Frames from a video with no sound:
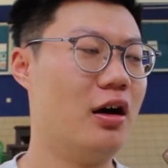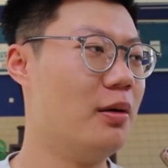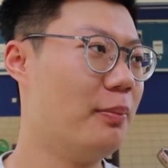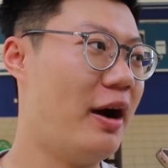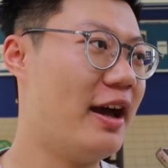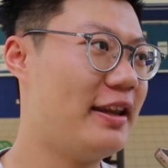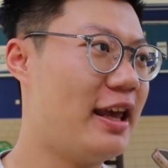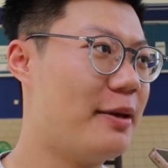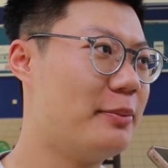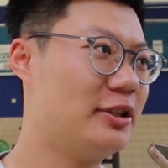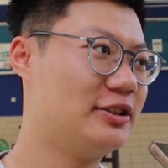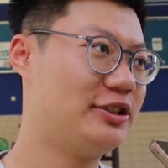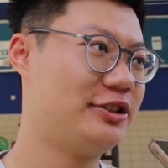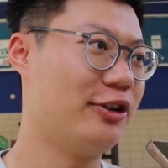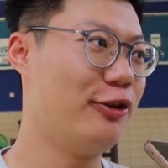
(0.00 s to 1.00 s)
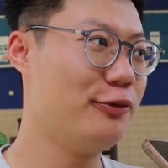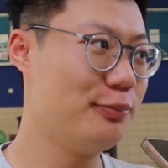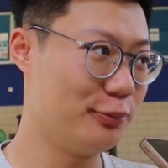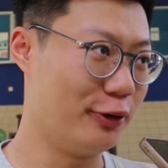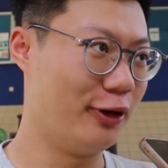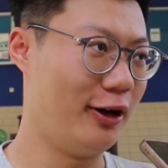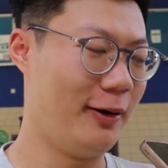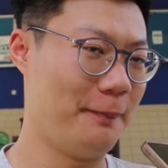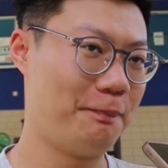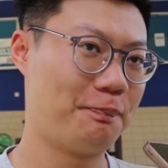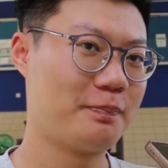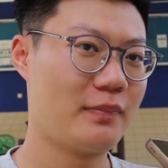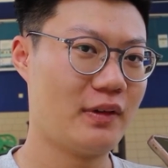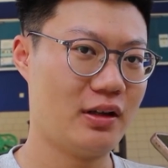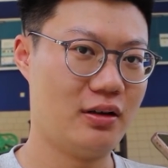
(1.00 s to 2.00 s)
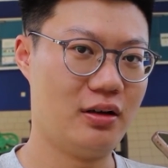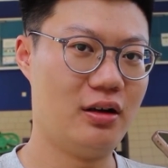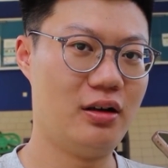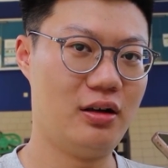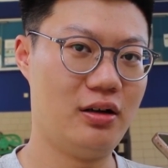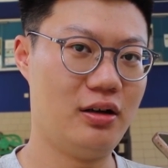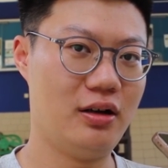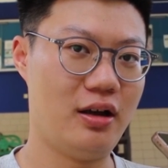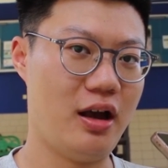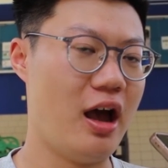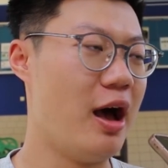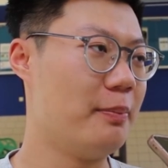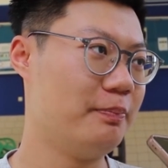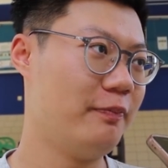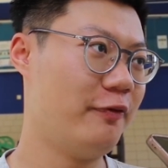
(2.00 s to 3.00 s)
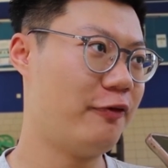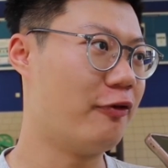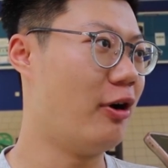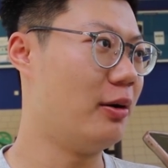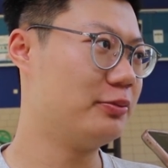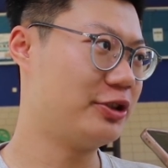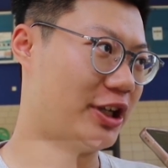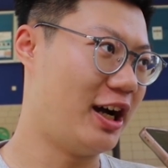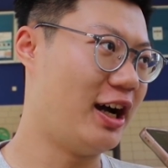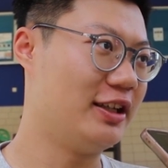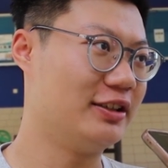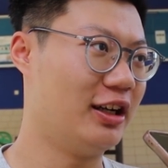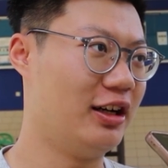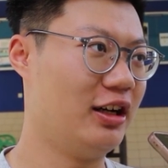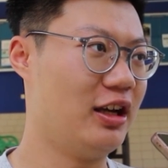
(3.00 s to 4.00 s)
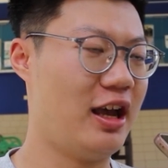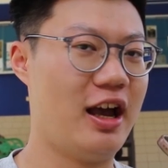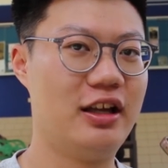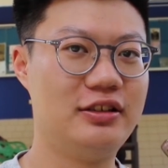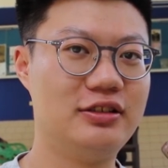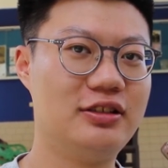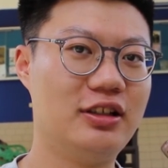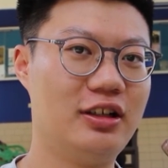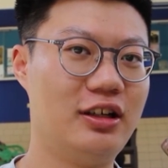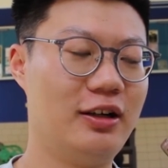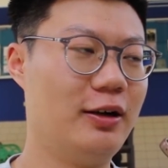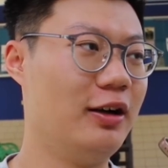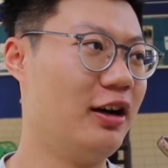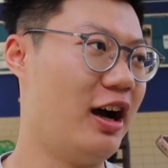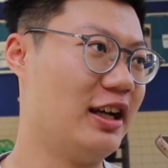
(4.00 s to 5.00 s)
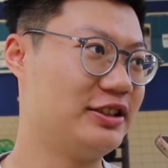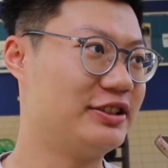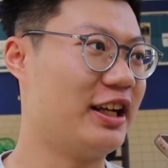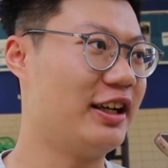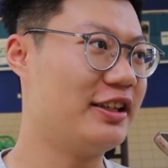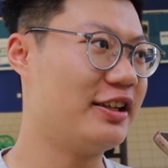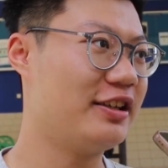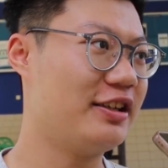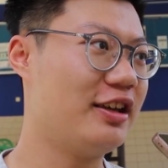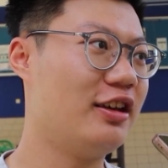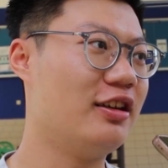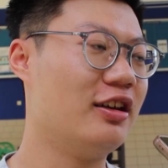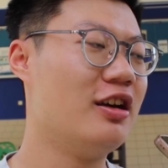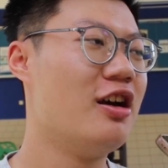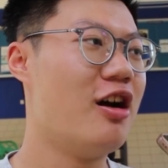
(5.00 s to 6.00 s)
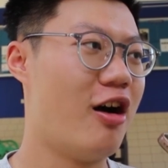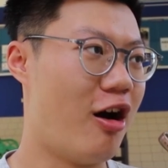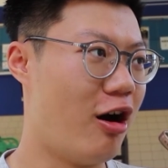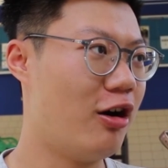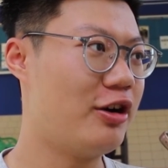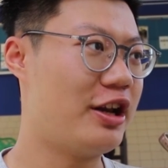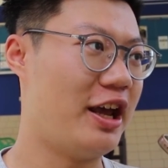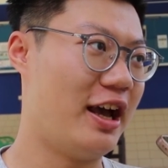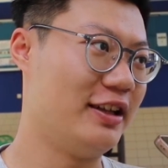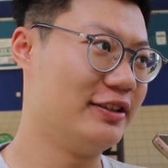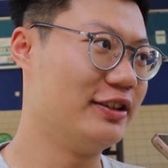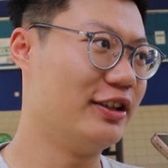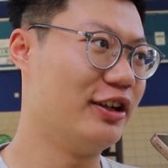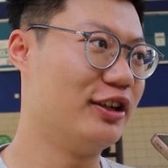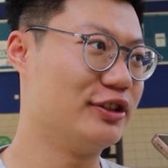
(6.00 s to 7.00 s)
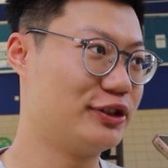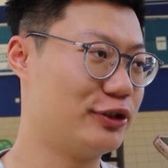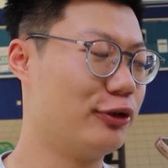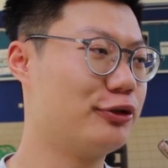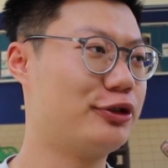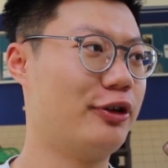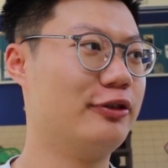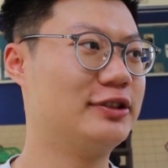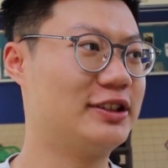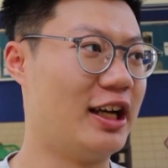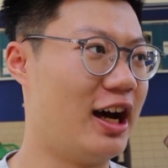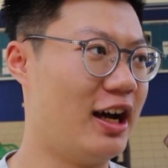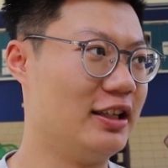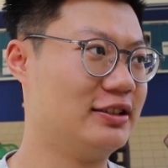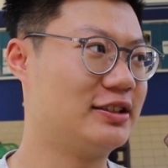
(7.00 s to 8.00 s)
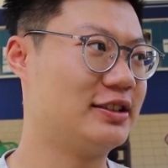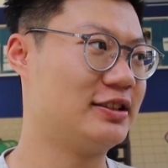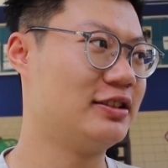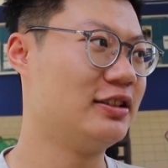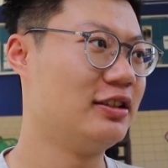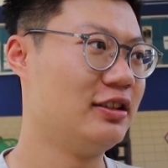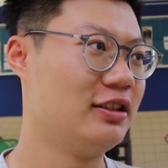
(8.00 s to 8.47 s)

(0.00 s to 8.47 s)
My name is Xiao Yunbo. I'm from China and I study in Art and Social Science,